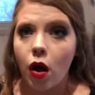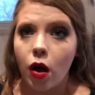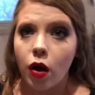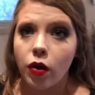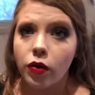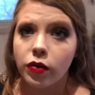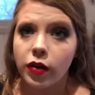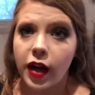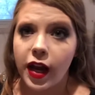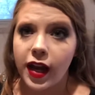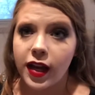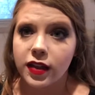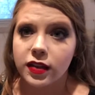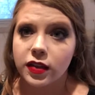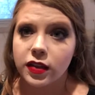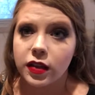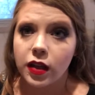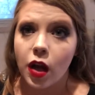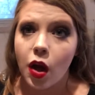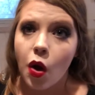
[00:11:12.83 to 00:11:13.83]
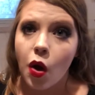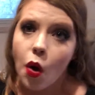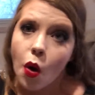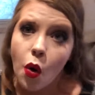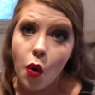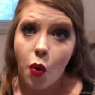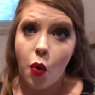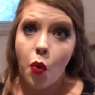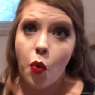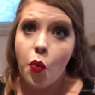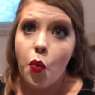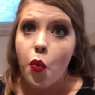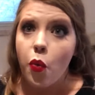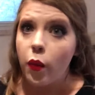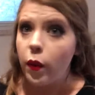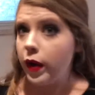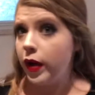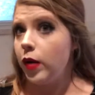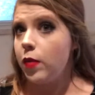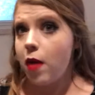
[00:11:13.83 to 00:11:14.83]
All right,
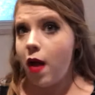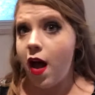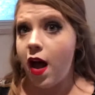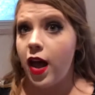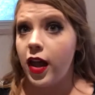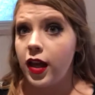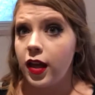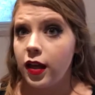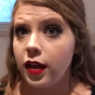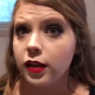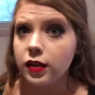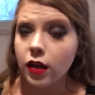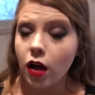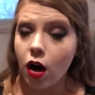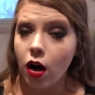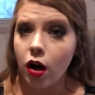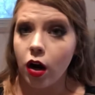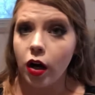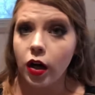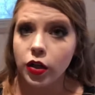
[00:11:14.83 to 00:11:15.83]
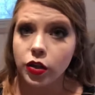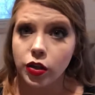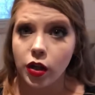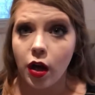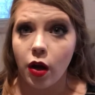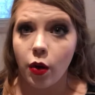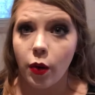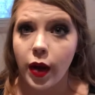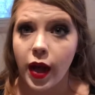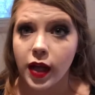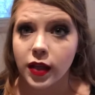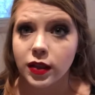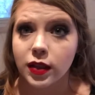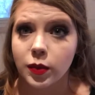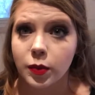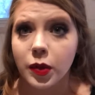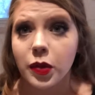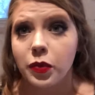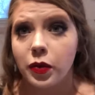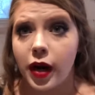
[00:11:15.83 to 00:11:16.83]
we are back. Our dough has
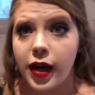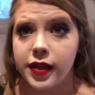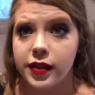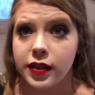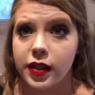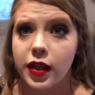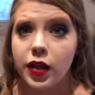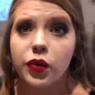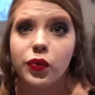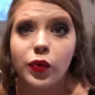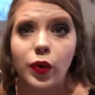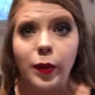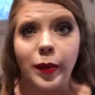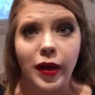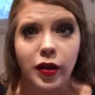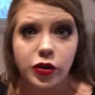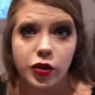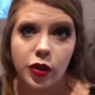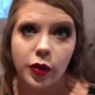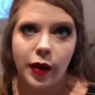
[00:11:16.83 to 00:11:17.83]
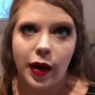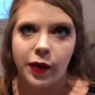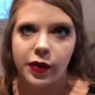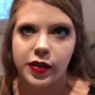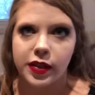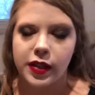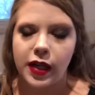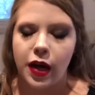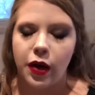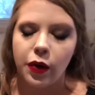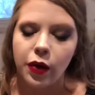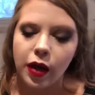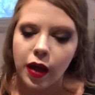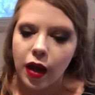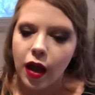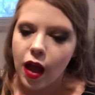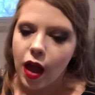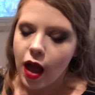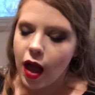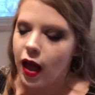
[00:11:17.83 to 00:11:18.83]
been rising for about 2 hours now.
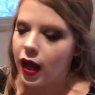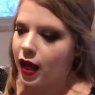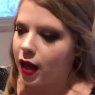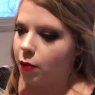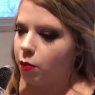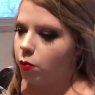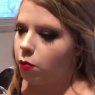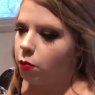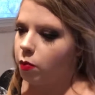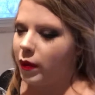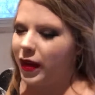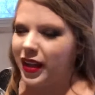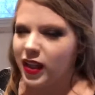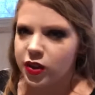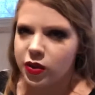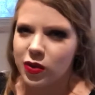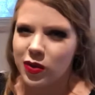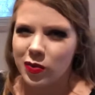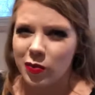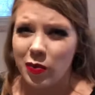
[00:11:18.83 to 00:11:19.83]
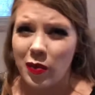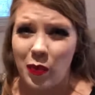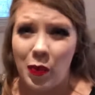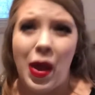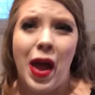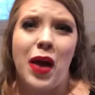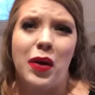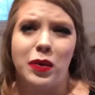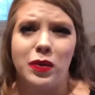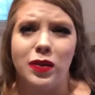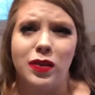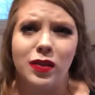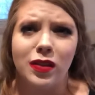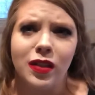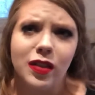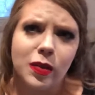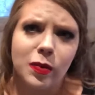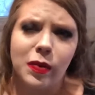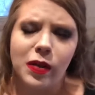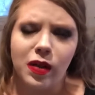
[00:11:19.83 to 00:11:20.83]
My kitchen's been in the house.
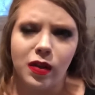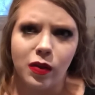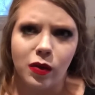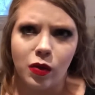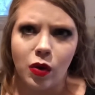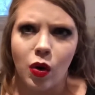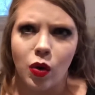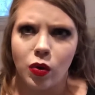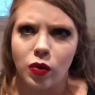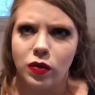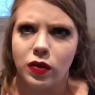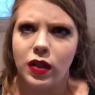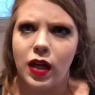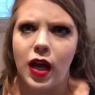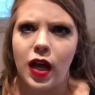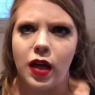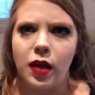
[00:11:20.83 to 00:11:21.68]
It's been a little cold.